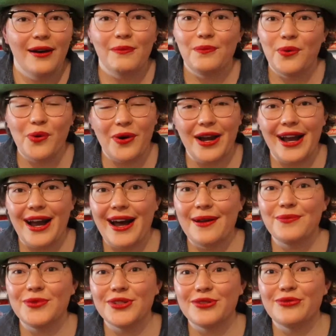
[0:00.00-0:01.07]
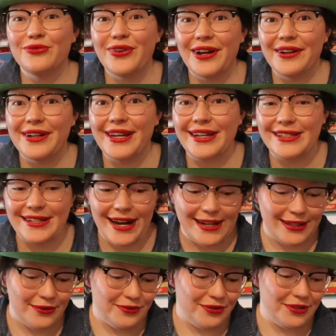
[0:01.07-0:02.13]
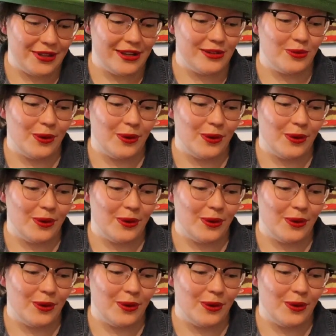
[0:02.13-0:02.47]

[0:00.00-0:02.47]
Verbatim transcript: boy, I'm just very excited for this